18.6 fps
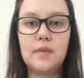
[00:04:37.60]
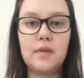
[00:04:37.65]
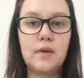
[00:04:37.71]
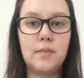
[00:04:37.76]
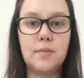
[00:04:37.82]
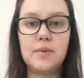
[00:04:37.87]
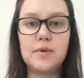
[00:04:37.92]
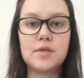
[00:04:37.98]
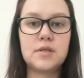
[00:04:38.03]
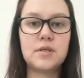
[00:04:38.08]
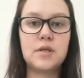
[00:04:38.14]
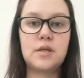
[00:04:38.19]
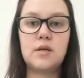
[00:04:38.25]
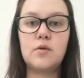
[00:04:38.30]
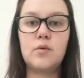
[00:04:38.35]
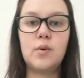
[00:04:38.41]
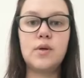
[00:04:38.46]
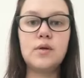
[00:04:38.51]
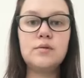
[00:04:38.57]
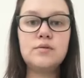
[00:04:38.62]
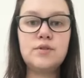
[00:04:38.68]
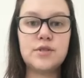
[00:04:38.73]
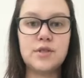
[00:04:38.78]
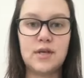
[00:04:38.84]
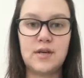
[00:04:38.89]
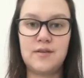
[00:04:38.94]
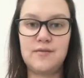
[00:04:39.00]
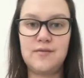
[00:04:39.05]
a person in a
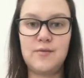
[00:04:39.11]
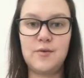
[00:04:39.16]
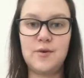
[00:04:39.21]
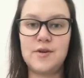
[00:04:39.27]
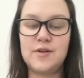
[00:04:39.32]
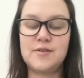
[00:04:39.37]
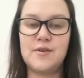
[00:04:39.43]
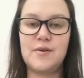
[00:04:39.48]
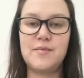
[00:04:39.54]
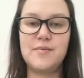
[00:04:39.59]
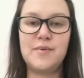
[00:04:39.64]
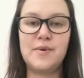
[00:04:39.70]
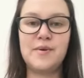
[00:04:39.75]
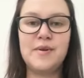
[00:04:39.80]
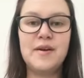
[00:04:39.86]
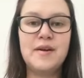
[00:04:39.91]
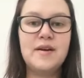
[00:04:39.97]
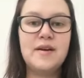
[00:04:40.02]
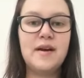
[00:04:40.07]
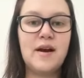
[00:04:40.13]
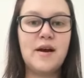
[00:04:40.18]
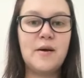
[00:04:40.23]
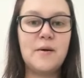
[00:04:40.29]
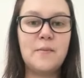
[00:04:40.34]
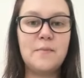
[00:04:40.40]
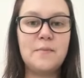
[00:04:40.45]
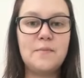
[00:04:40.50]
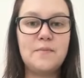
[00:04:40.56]
wheelchair, for example.
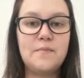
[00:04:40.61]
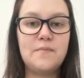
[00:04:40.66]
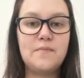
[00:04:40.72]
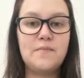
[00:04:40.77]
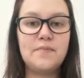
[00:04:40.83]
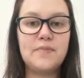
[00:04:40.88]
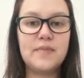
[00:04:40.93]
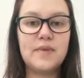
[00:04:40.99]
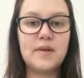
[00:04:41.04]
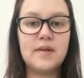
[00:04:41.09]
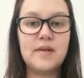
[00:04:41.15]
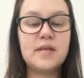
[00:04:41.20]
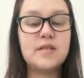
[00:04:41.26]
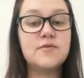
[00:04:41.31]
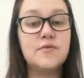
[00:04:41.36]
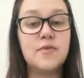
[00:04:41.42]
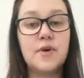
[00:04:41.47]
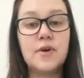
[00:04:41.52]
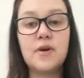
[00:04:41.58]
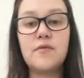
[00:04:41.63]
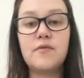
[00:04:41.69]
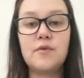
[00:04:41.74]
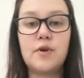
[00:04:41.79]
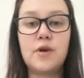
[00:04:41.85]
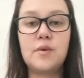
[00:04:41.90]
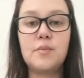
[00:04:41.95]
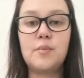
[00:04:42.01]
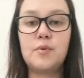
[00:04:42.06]
It's very,
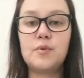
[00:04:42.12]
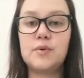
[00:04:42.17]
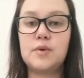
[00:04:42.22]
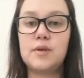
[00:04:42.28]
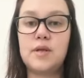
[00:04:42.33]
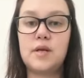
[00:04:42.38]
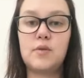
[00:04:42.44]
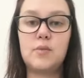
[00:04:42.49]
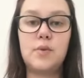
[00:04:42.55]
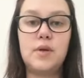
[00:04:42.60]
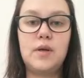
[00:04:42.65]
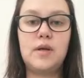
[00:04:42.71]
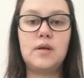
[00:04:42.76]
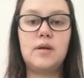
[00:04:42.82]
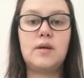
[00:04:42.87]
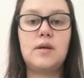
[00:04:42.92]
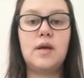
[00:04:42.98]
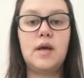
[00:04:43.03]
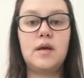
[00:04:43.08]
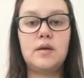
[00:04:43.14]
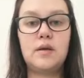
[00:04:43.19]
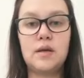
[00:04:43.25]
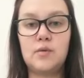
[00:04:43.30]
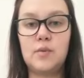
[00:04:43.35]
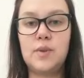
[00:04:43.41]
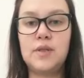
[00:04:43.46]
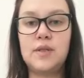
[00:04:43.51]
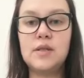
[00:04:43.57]
very important that we
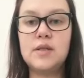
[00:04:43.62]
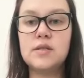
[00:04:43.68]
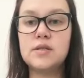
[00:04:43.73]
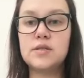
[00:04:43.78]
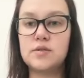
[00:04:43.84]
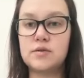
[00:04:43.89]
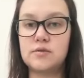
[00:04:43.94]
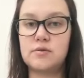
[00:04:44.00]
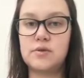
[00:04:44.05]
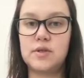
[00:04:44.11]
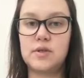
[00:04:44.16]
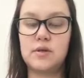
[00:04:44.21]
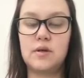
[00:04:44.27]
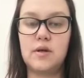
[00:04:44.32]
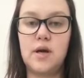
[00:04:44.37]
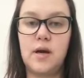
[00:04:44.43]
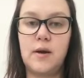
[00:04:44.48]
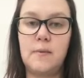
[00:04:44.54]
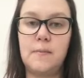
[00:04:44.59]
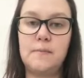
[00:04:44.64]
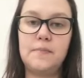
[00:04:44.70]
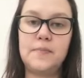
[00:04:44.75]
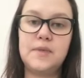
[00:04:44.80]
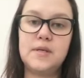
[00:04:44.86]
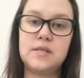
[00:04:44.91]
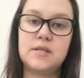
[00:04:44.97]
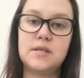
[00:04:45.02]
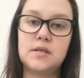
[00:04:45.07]
teach children
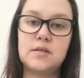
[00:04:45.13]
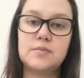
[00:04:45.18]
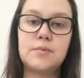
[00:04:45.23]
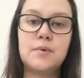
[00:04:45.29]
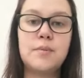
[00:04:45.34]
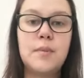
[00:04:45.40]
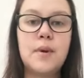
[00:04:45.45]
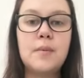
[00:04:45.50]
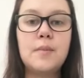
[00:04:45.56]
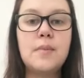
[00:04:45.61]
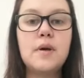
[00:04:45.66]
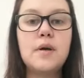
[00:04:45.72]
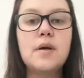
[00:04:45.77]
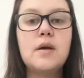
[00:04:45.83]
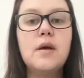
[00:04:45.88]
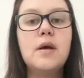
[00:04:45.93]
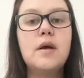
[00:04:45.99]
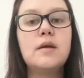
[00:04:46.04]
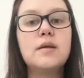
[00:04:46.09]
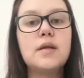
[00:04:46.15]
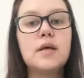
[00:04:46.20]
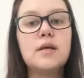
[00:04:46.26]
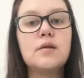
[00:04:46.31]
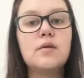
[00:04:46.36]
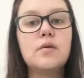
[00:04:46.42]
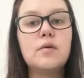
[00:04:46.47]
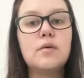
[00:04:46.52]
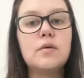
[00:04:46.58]
these things. Remember that